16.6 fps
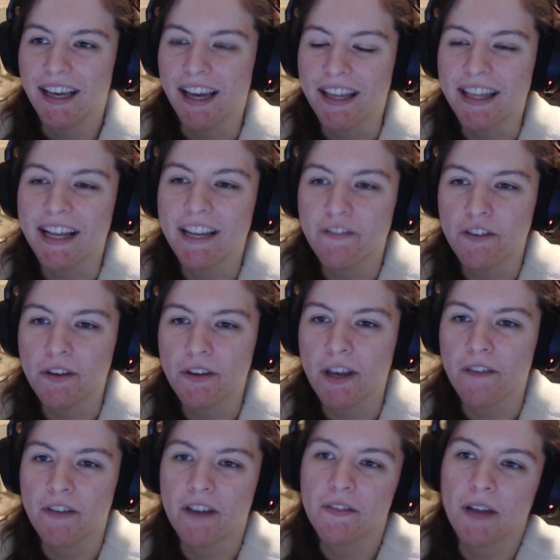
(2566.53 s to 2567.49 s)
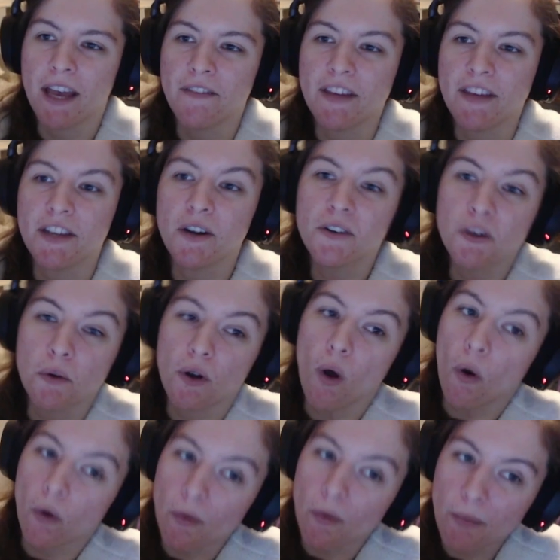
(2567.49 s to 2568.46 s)
And then if they don't know what
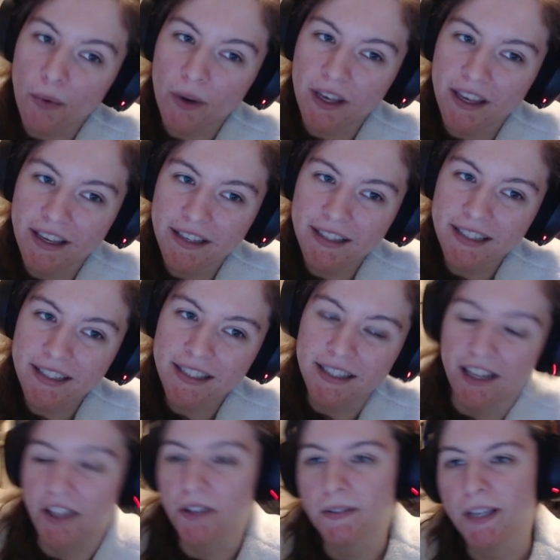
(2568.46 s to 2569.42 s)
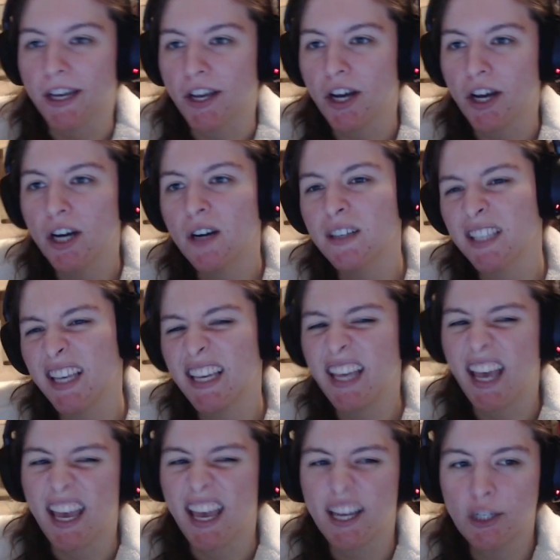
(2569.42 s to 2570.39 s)
Old Boy is, then they're like, oh, is it
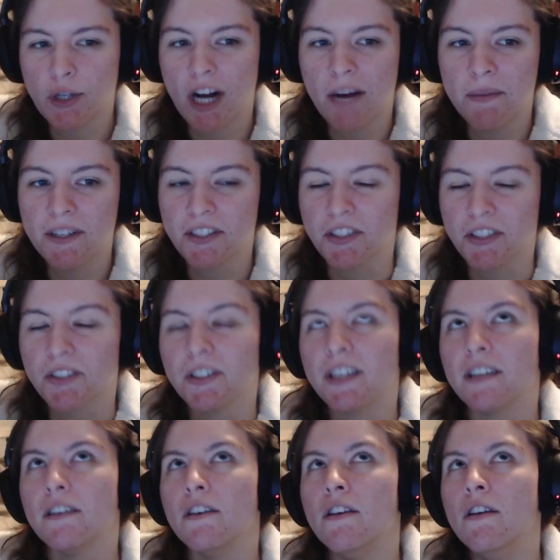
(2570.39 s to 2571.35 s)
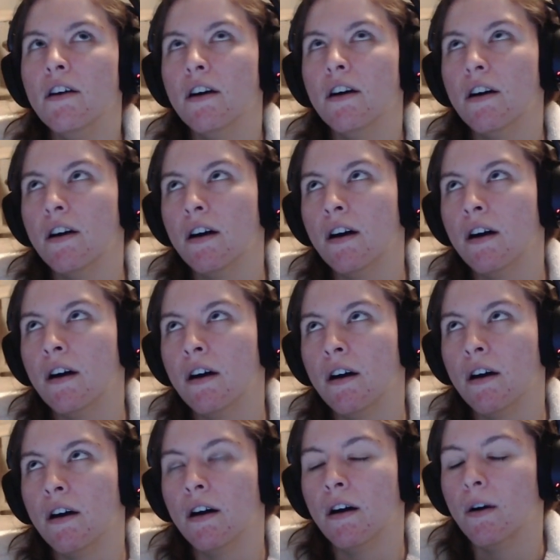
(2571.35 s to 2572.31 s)
like K-dramas? And you're like,
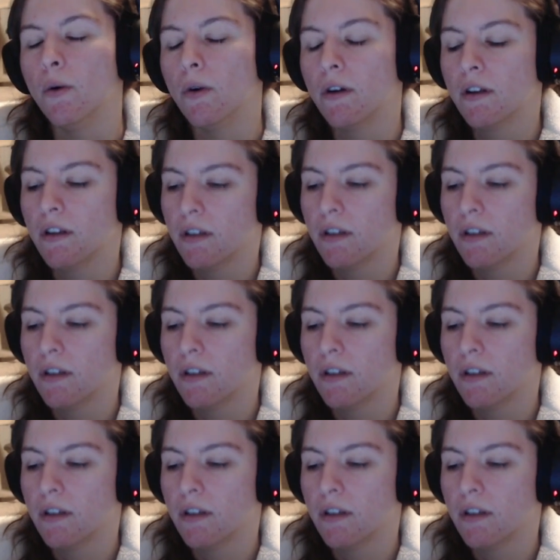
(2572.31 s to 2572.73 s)
no.